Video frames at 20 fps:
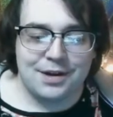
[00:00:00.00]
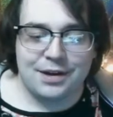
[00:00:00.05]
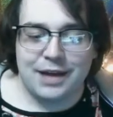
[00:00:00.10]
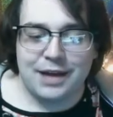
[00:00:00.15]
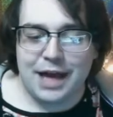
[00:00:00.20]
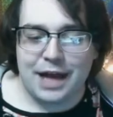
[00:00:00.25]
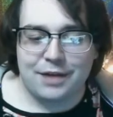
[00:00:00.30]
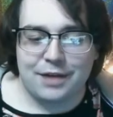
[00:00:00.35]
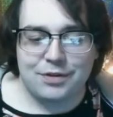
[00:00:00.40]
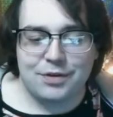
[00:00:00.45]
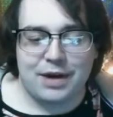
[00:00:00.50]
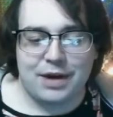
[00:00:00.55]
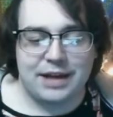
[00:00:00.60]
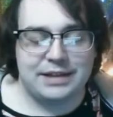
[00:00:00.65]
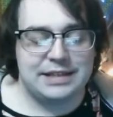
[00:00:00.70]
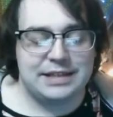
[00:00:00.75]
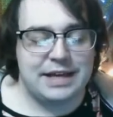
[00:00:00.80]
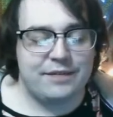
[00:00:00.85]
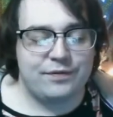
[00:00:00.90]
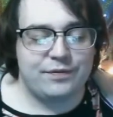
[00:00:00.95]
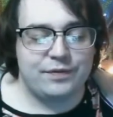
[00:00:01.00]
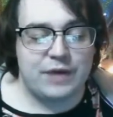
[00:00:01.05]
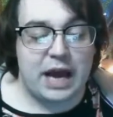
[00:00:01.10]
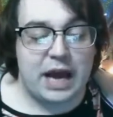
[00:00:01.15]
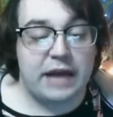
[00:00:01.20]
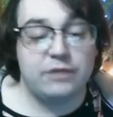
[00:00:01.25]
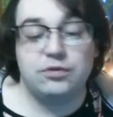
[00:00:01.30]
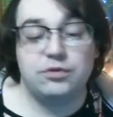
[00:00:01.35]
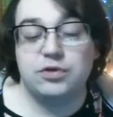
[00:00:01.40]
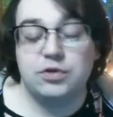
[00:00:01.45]
yeah, so I
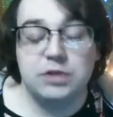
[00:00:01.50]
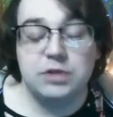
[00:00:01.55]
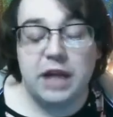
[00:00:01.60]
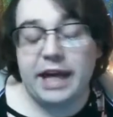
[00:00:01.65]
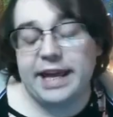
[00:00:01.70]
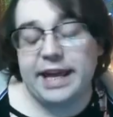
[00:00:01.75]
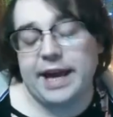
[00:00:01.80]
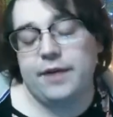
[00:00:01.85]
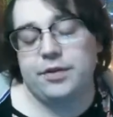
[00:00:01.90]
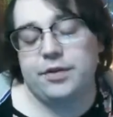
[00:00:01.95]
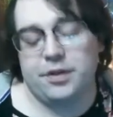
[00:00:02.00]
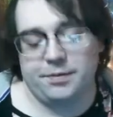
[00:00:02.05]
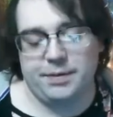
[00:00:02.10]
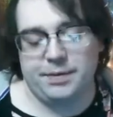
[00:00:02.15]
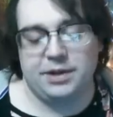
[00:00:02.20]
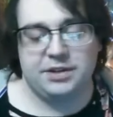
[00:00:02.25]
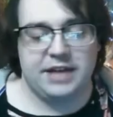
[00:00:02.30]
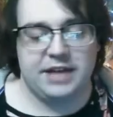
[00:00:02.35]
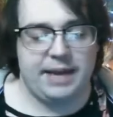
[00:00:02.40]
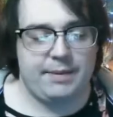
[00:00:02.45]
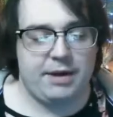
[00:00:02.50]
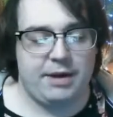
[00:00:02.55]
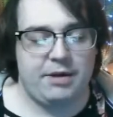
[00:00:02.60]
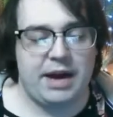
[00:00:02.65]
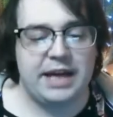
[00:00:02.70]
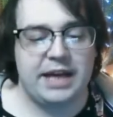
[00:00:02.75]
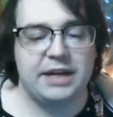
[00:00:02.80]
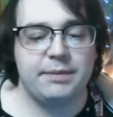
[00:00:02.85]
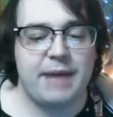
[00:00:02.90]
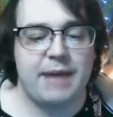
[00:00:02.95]
like how this build came out.
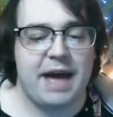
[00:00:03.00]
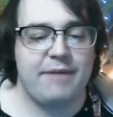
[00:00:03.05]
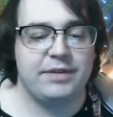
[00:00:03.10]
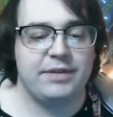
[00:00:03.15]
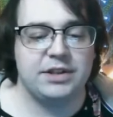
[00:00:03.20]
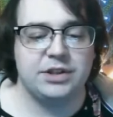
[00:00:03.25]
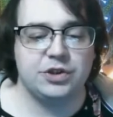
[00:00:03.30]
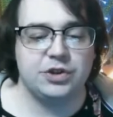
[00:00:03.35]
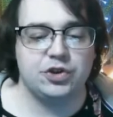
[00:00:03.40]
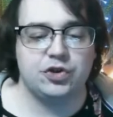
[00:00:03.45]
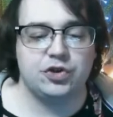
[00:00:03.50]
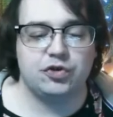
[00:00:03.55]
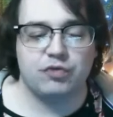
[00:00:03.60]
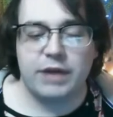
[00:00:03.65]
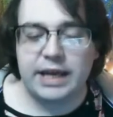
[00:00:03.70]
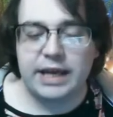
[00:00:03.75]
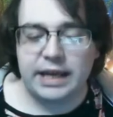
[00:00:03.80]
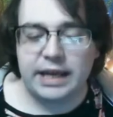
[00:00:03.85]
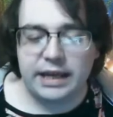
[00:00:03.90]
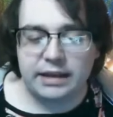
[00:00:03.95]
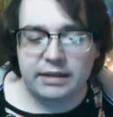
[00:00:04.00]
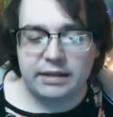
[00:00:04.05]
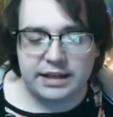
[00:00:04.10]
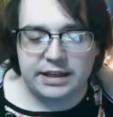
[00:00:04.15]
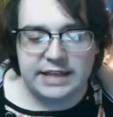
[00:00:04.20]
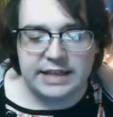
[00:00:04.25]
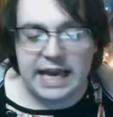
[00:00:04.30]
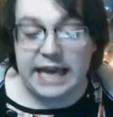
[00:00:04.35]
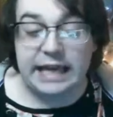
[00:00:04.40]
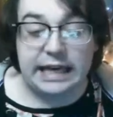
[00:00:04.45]
I ended up having to
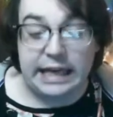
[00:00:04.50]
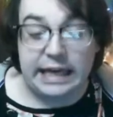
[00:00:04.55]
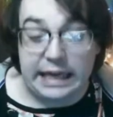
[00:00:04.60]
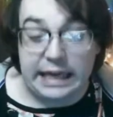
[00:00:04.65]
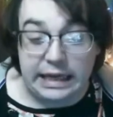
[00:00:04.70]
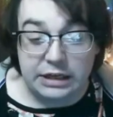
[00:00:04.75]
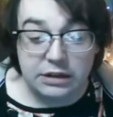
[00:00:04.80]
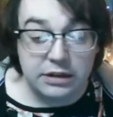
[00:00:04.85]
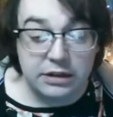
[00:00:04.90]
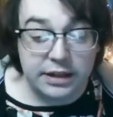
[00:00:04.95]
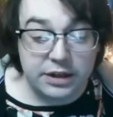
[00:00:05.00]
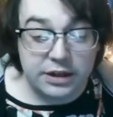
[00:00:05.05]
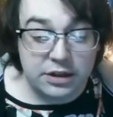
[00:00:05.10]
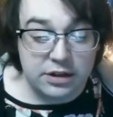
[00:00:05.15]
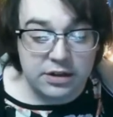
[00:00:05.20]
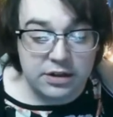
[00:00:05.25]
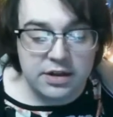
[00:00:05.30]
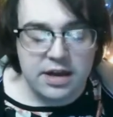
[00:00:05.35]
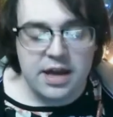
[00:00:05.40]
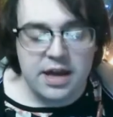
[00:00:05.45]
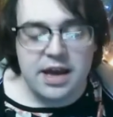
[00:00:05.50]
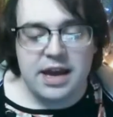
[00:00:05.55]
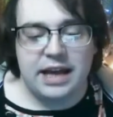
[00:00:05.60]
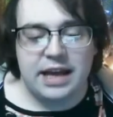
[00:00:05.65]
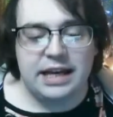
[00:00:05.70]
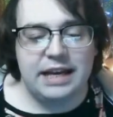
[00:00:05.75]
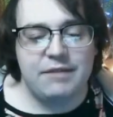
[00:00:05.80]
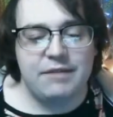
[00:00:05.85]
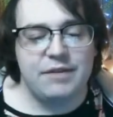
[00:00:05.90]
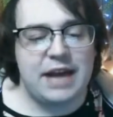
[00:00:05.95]
take it in a little.
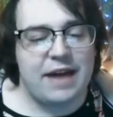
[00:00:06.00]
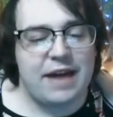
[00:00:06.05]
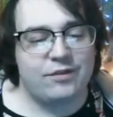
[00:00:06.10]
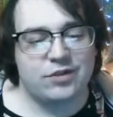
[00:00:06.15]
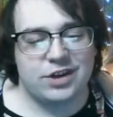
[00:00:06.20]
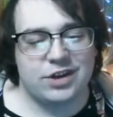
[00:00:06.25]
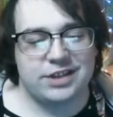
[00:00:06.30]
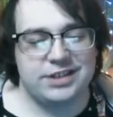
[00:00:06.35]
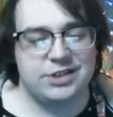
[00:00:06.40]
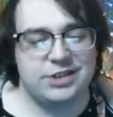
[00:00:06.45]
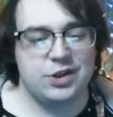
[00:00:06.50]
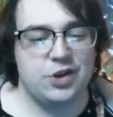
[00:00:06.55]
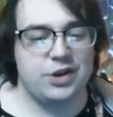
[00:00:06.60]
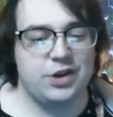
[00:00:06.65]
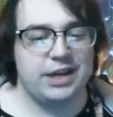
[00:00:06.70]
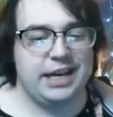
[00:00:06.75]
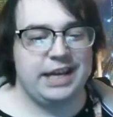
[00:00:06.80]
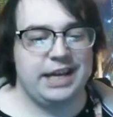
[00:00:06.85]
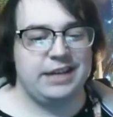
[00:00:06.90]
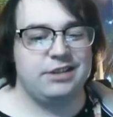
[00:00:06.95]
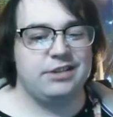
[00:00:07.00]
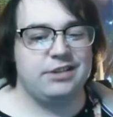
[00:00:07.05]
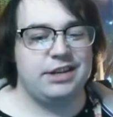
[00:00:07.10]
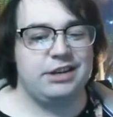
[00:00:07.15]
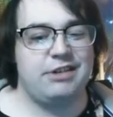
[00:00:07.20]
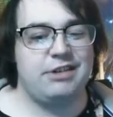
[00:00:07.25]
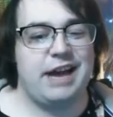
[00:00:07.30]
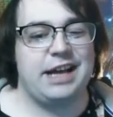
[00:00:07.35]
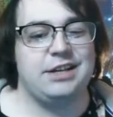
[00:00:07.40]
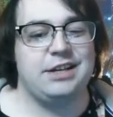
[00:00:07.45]
And even after I took it in a
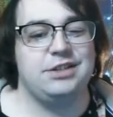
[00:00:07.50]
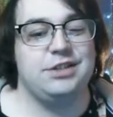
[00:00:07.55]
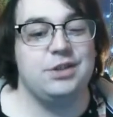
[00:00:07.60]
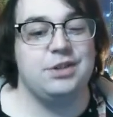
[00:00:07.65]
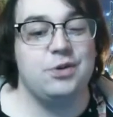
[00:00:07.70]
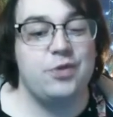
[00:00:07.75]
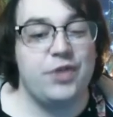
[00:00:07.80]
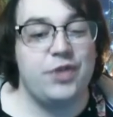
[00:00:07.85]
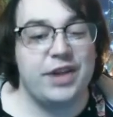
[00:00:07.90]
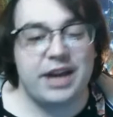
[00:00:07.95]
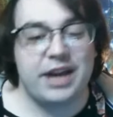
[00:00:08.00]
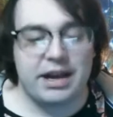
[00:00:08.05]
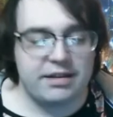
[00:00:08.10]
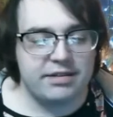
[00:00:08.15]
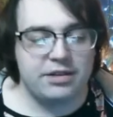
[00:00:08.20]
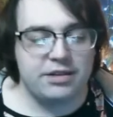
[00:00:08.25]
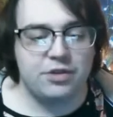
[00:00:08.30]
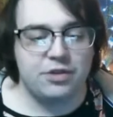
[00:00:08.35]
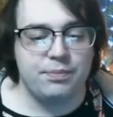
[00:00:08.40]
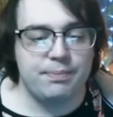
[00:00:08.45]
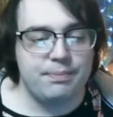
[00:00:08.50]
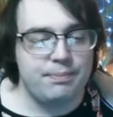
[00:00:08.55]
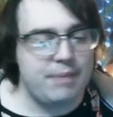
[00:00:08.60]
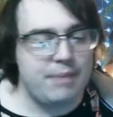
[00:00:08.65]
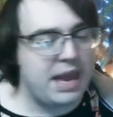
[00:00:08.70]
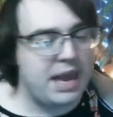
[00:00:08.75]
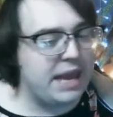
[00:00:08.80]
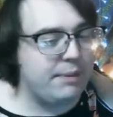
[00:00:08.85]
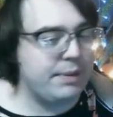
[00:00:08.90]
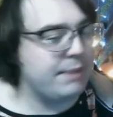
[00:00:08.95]
little, I do think I still
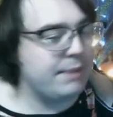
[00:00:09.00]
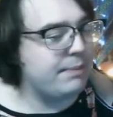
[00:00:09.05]
maybe